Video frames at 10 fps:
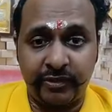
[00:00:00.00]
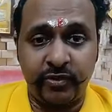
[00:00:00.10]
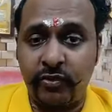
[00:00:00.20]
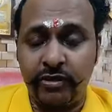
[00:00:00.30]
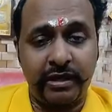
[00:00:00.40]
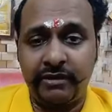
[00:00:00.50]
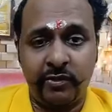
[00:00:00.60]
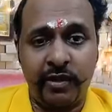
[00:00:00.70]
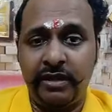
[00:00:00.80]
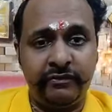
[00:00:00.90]
don't have a
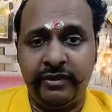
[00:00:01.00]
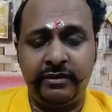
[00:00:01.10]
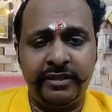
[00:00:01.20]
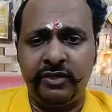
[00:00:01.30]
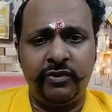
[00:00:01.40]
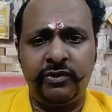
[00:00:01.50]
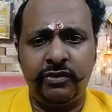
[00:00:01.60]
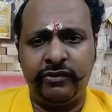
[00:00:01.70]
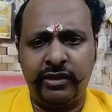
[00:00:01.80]
qualified, they don't look for